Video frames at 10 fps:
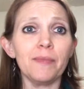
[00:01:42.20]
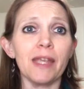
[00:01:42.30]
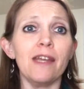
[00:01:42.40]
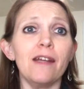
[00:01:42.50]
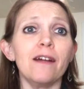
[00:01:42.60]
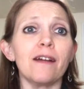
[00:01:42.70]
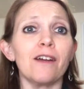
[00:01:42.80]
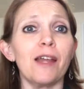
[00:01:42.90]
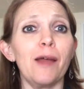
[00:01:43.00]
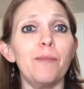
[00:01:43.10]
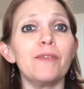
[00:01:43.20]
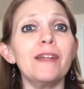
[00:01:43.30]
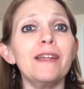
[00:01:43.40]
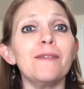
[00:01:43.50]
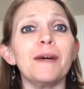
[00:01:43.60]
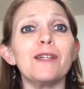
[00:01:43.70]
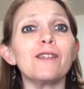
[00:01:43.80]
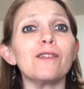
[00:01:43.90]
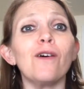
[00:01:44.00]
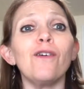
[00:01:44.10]
Here could I breathe my
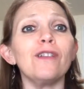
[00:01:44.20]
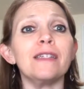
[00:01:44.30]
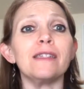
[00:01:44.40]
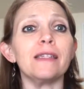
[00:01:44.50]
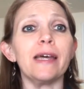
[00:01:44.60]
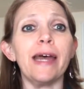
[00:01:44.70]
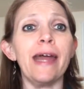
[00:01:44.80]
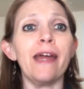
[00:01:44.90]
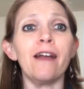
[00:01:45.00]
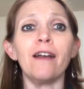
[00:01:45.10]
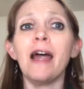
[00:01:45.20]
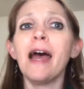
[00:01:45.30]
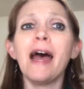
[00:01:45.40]
soul into the air,